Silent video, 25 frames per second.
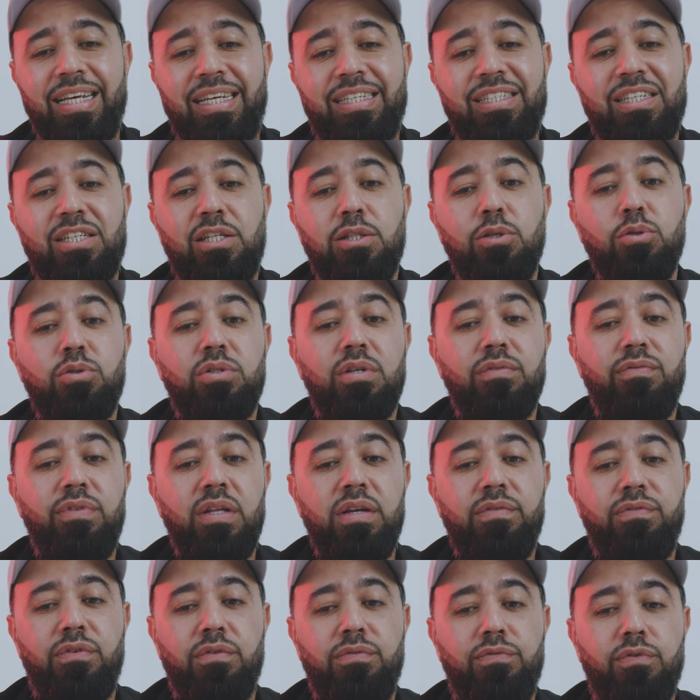
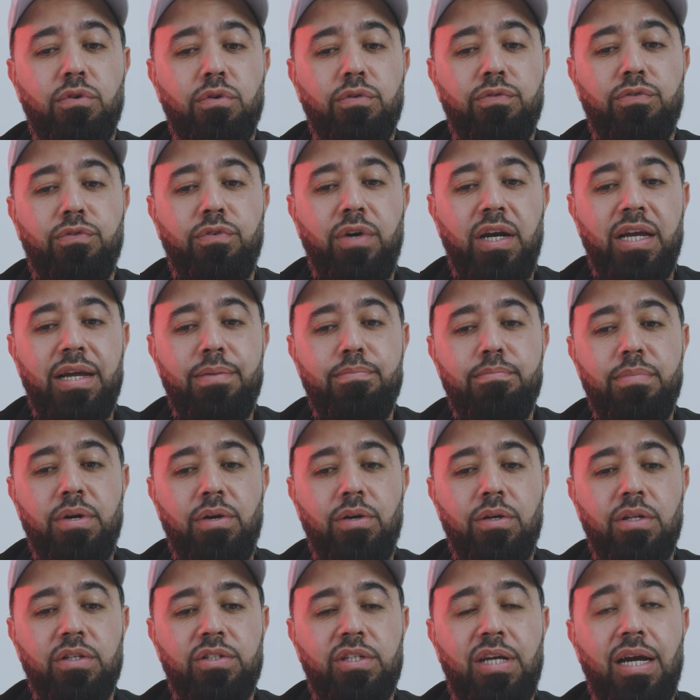exclusively for full frame
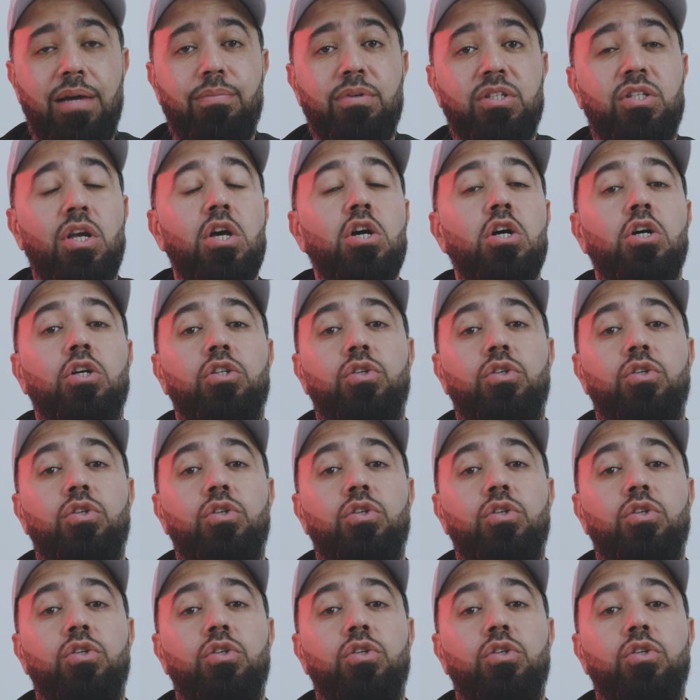mirrorless cameras.